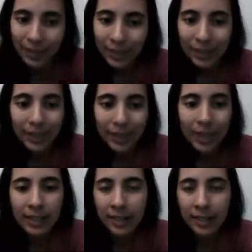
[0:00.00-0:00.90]
that
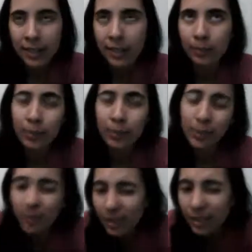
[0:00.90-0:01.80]
as a
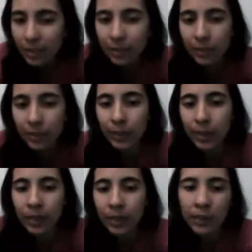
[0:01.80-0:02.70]
personal
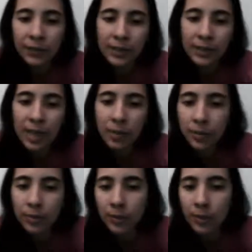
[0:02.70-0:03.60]
diary of its
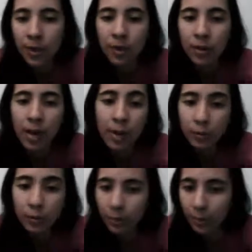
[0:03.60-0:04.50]
author or
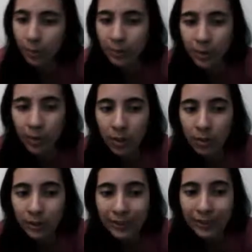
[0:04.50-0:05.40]
author's
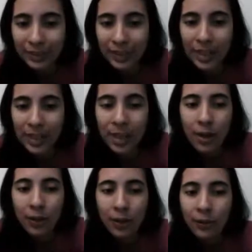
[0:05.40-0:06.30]
content
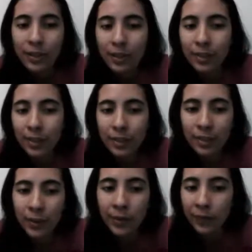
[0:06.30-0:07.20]
of interest
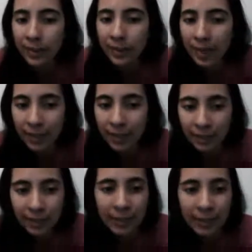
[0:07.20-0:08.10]
is often
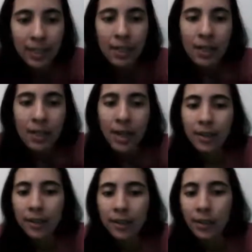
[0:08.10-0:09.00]
added
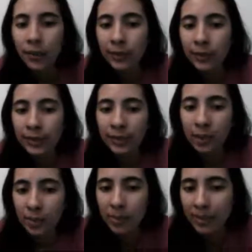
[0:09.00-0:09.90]
and they often
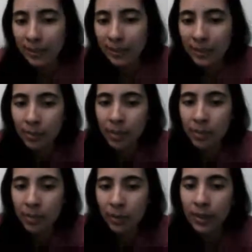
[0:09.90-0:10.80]
commented by
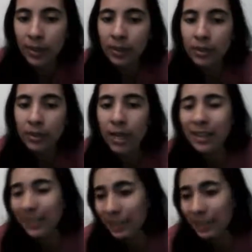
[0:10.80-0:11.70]
the readers
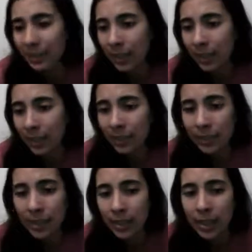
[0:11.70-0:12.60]
and in this case